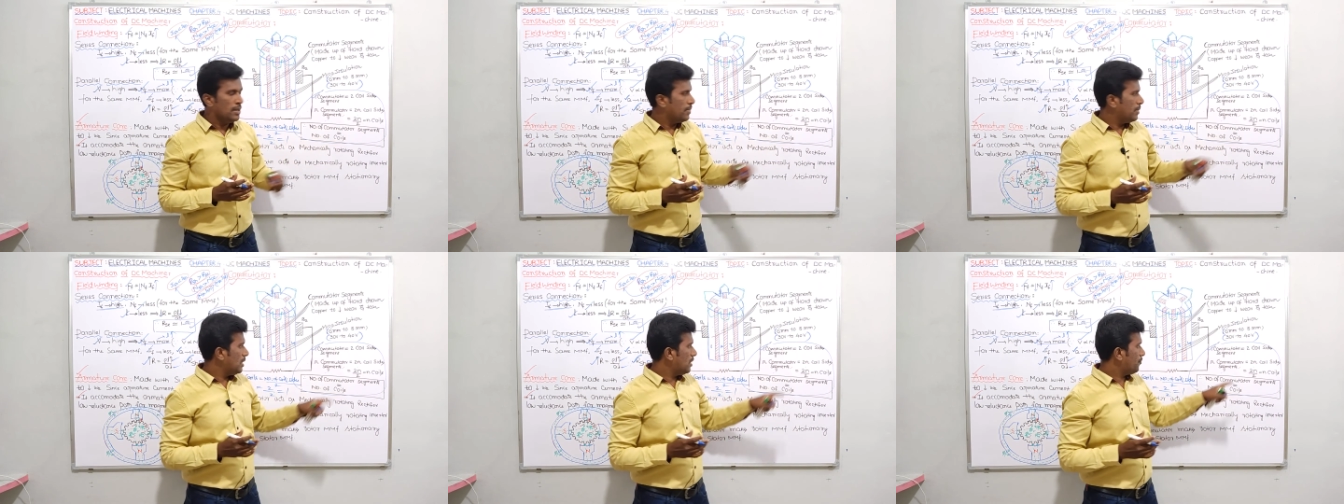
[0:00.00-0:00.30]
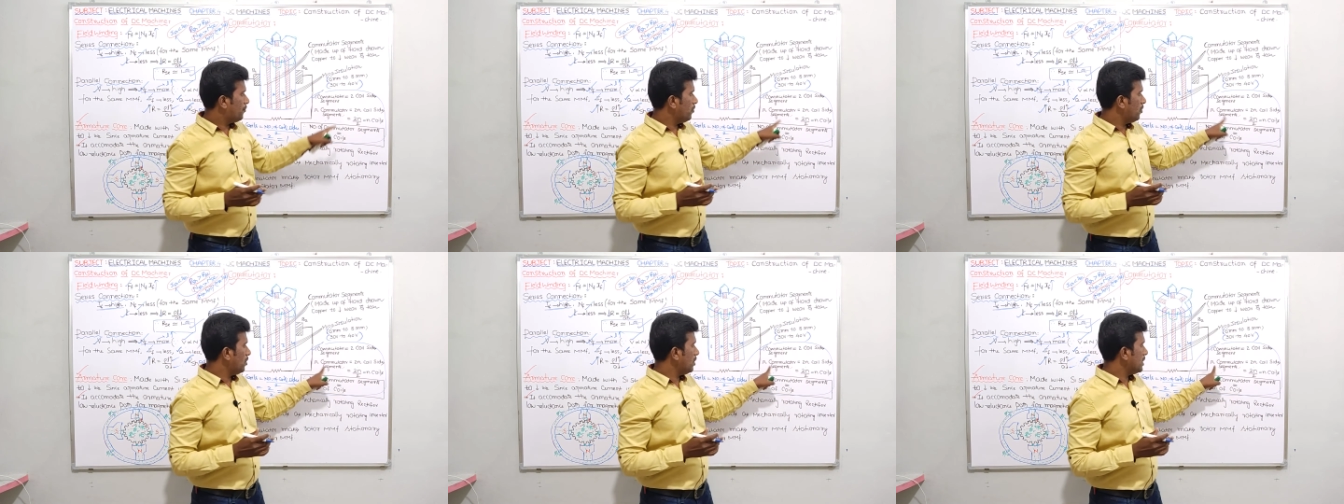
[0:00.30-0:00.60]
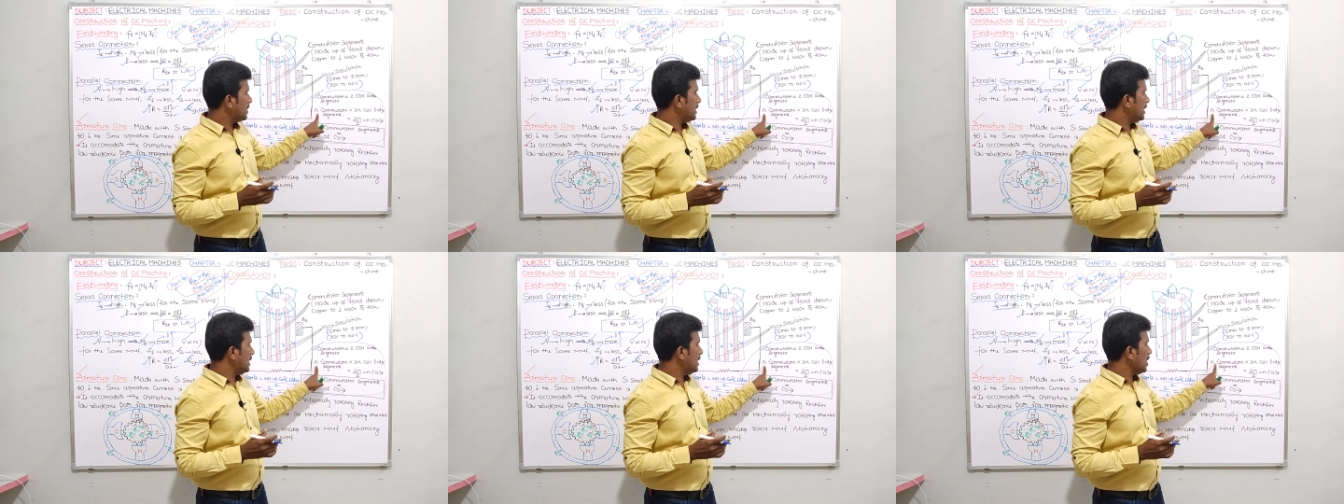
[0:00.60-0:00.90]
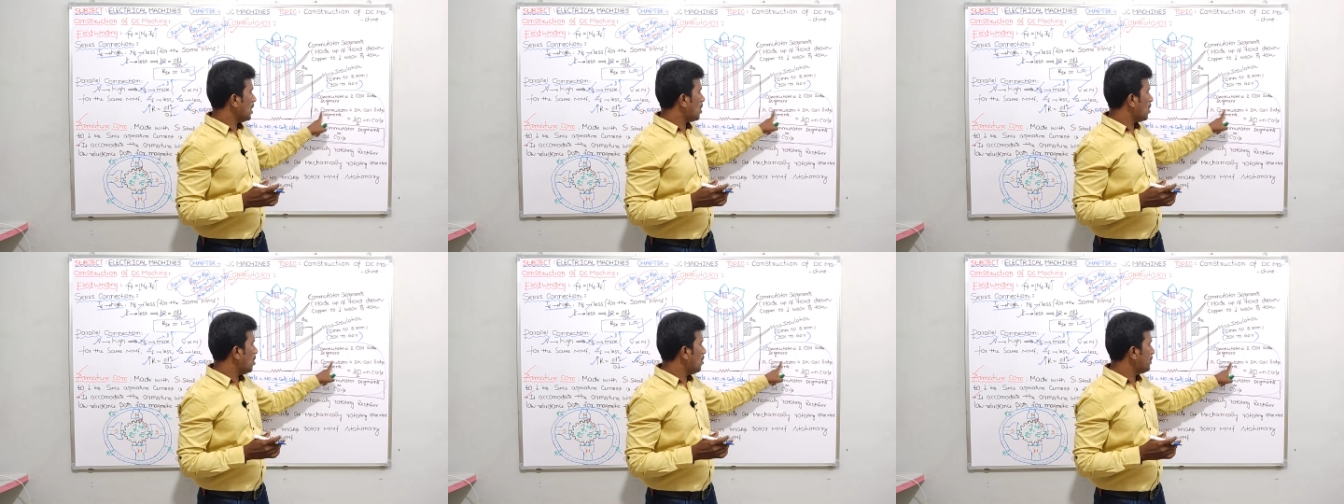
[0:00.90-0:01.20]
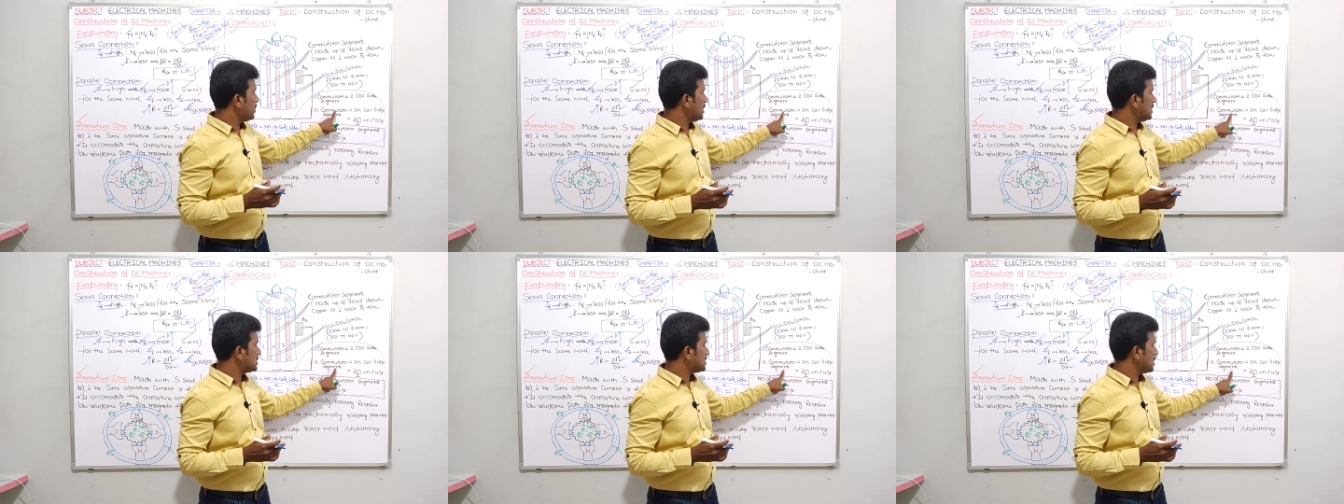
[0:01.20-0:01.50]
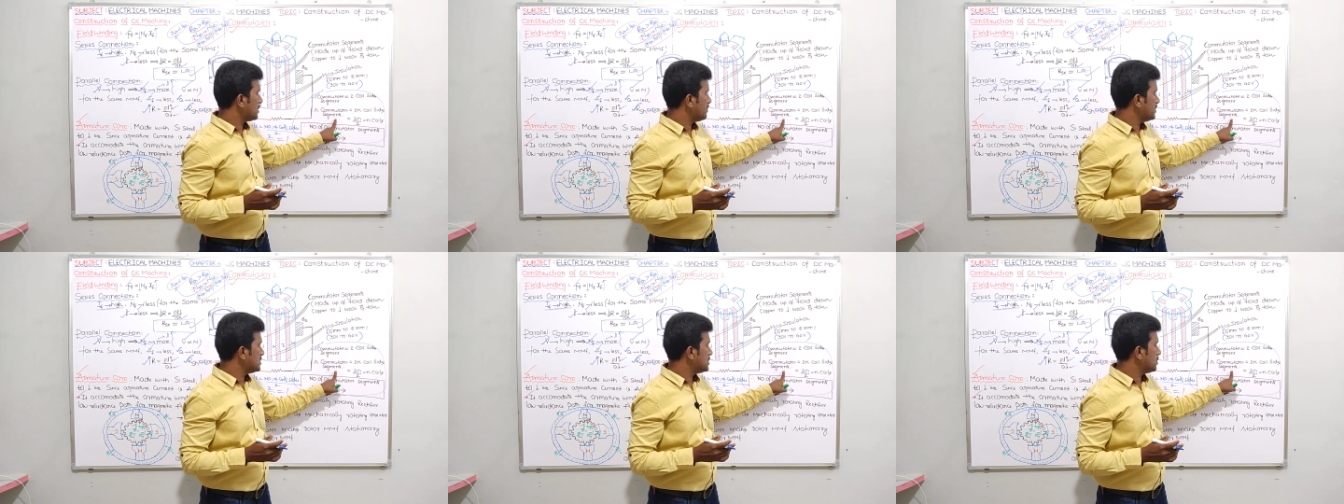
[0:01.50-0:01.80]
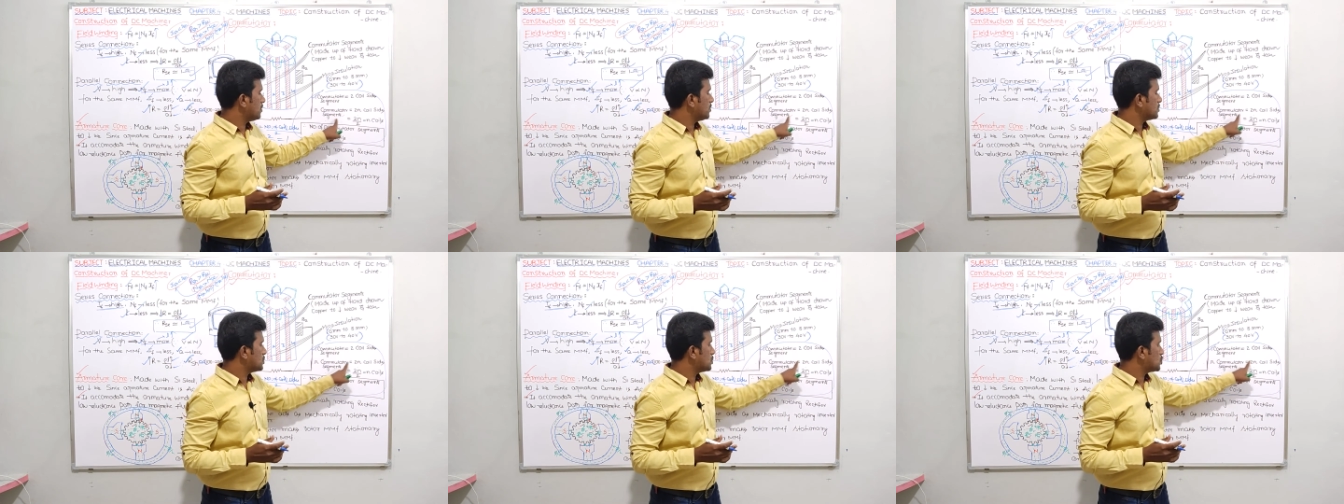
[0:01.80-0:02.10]
Therefore, n commutator segments
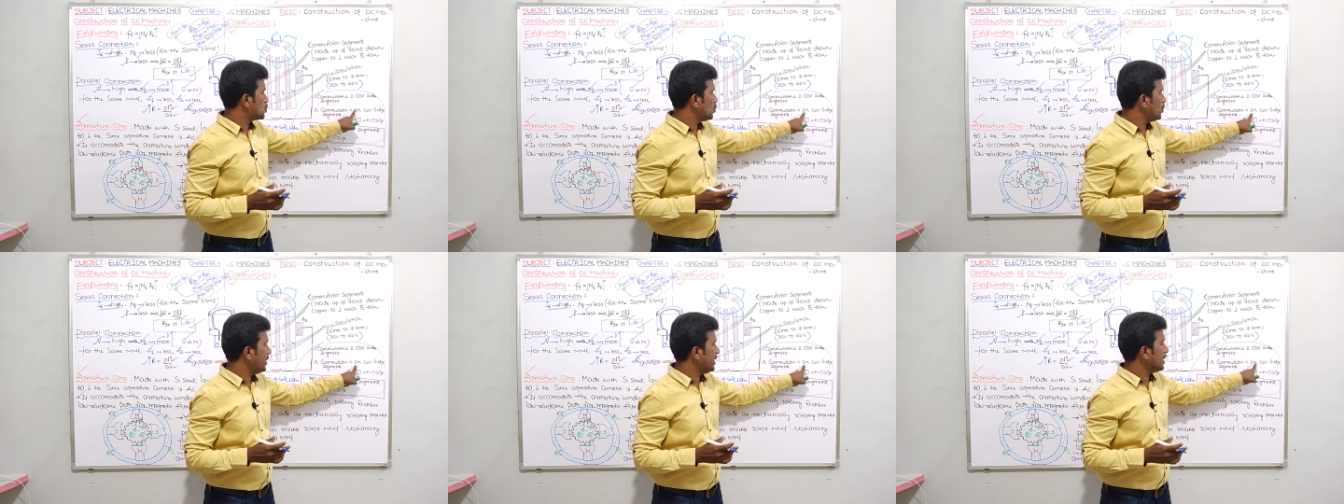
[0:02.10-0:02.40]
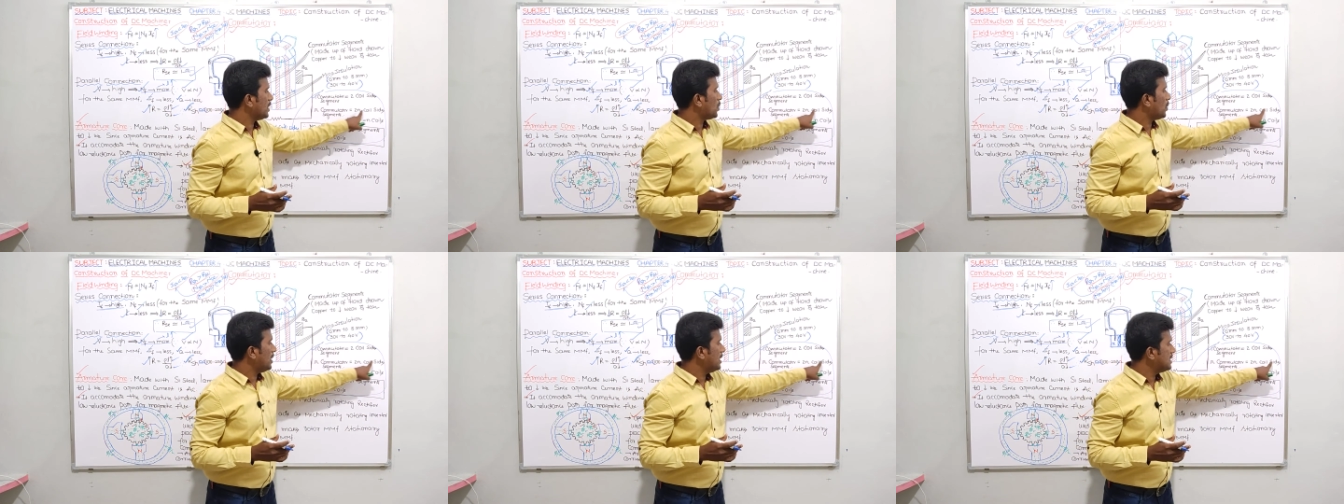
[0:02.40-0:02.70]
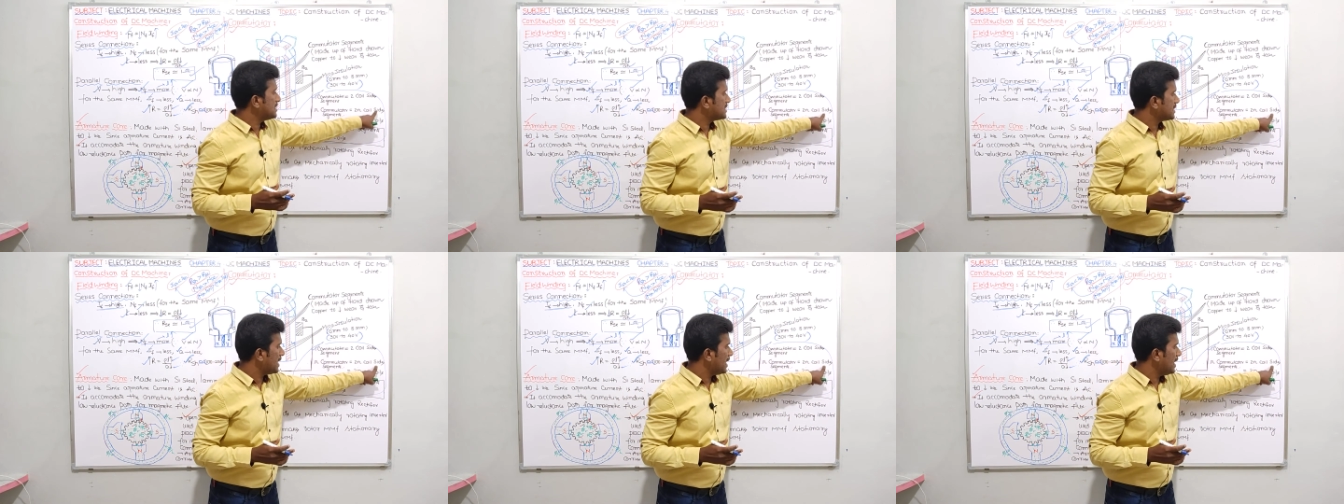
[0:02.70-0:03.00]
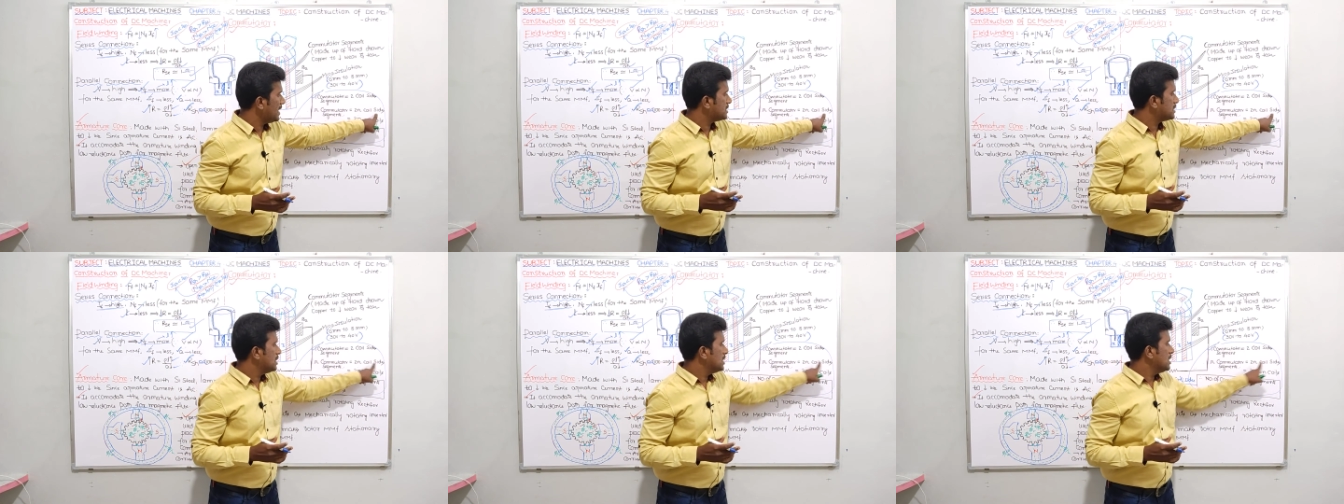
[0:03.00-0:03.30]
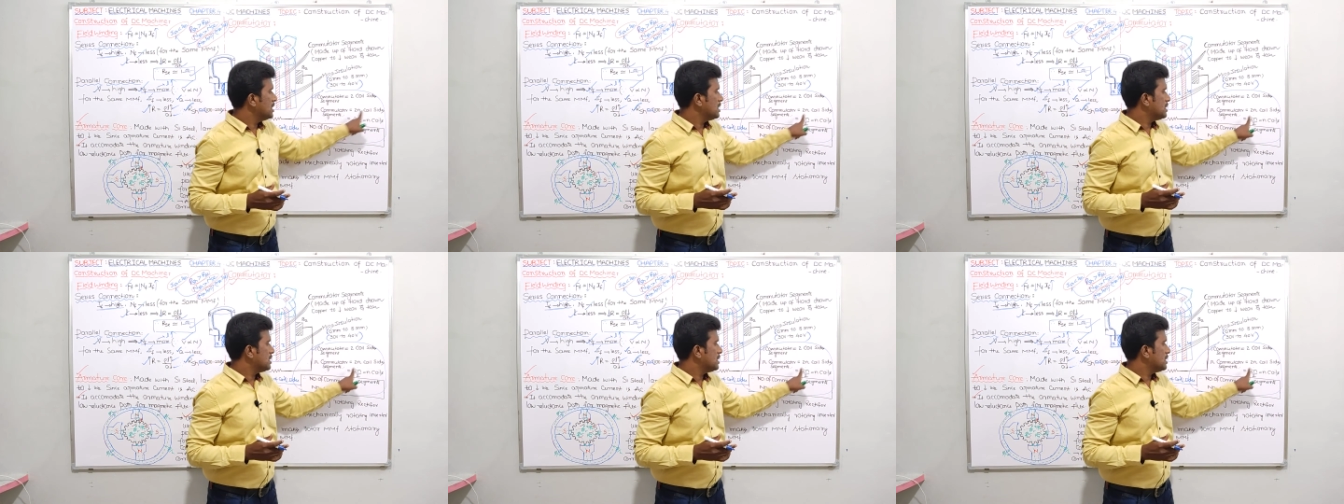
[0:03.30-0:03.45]
equals to 2n coil sides